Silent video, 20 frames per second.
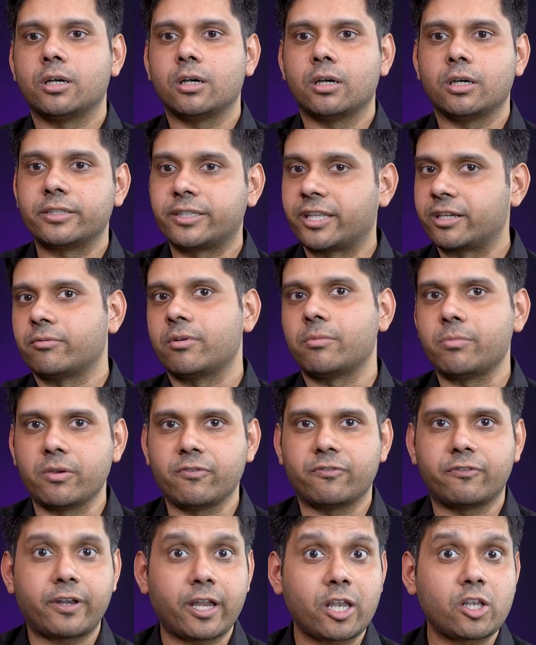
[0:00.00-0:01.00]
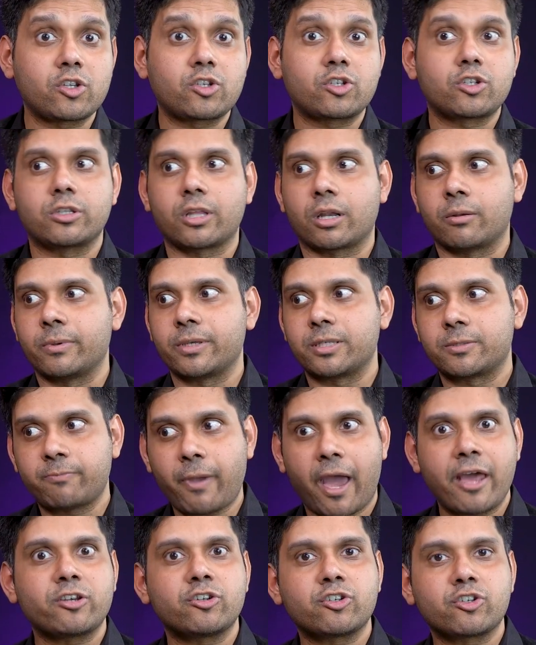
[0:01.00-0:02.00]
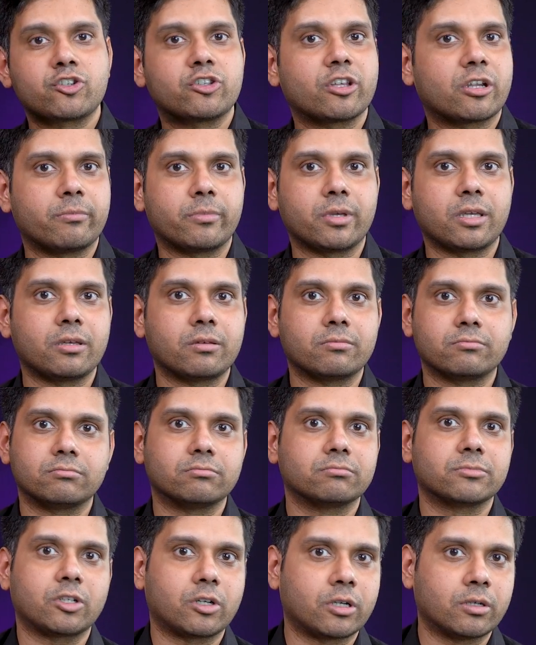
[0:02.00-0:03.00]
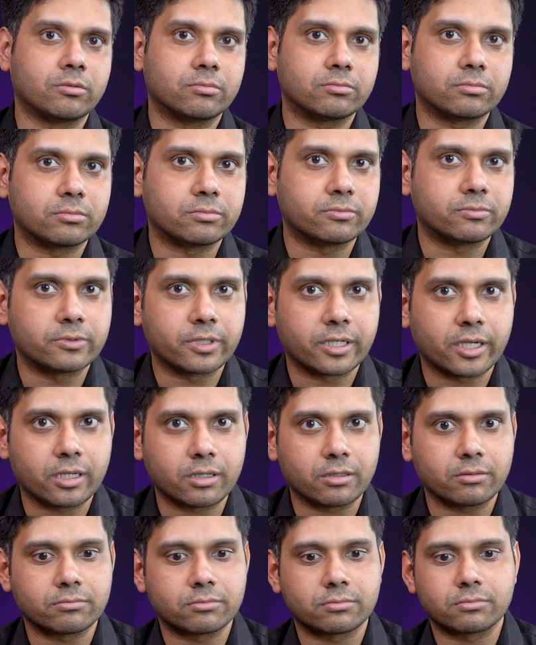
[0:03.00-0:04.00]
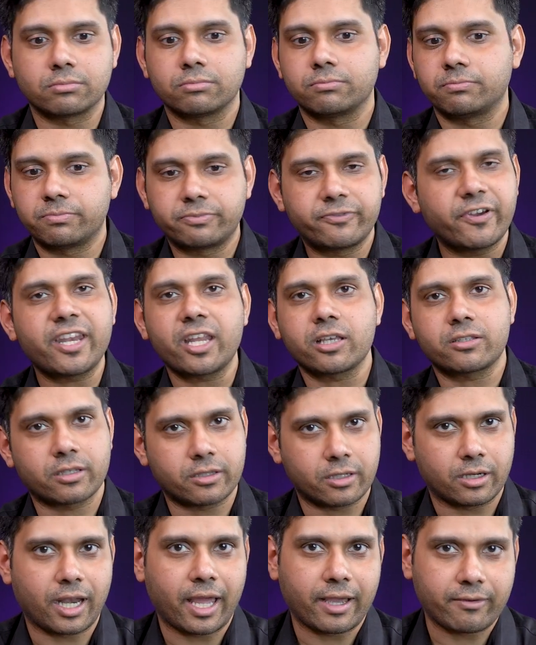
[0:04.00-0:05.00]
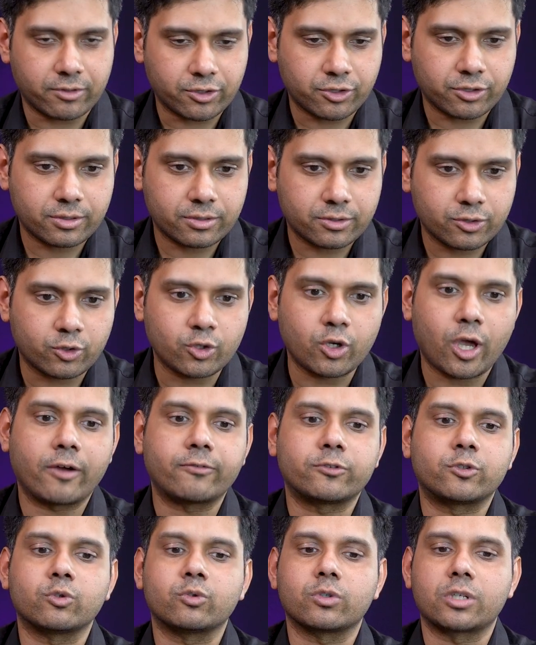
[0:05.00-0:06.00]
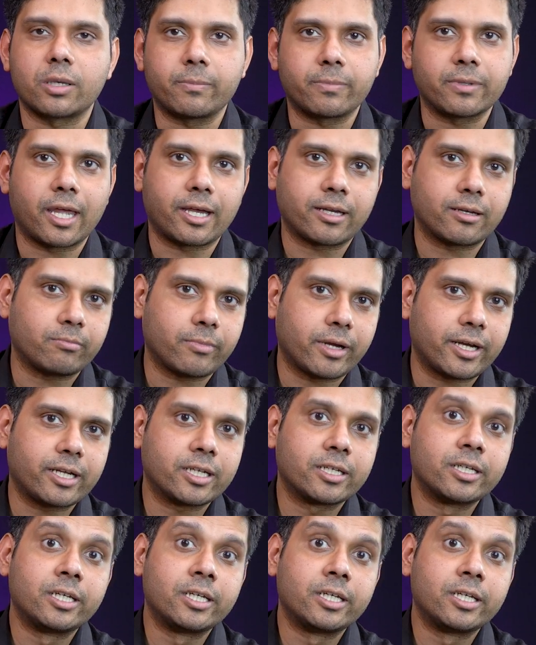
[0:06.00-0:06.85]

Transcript: uh, there will be French, there will be Spanish, there will be you know various other languages. So you have to keep that in mind.